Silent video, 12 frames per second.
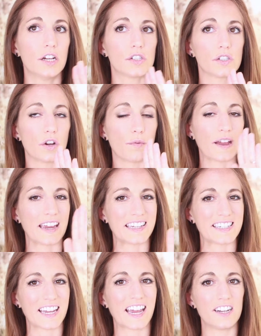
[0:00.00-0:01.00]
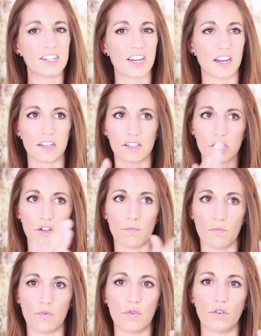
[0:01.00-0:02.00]
So my intention is to
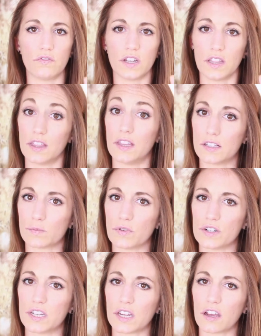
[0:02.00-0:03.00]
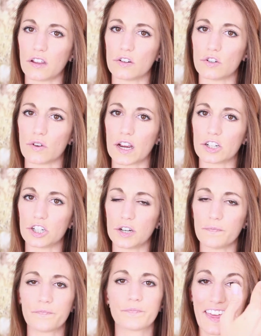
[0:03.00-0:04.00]
move in this particular
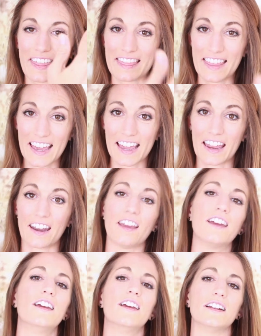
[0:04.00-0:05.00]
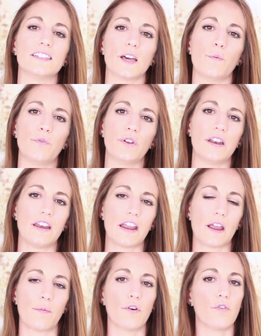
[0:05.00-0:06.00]
direction. And then it's helpful to
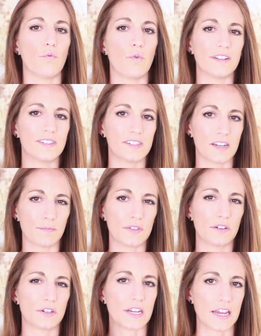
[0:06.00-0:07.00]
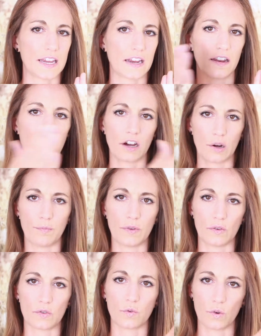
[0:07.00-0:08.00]
name what steps you're taking to help
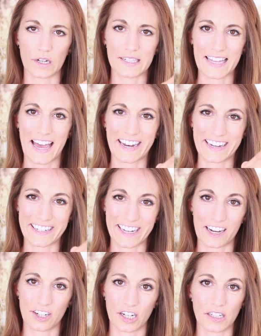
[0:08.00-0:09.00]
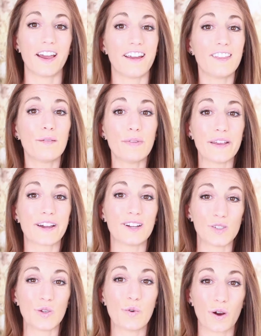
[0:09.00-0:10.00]
you towards that intention. And then
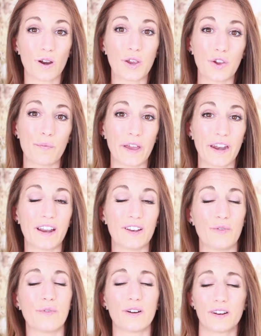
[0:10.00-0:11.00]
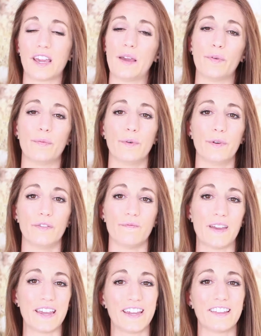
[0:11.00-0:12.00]
because you are human and you are capable of
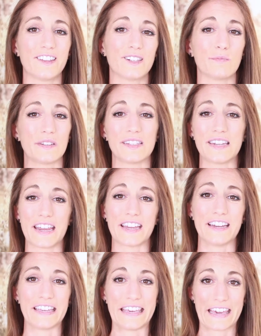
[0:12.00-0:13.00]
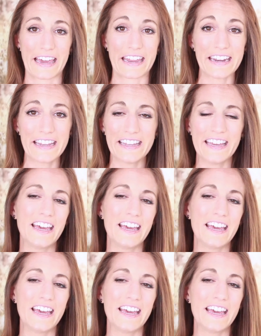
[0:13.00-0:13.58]
making this mistake again,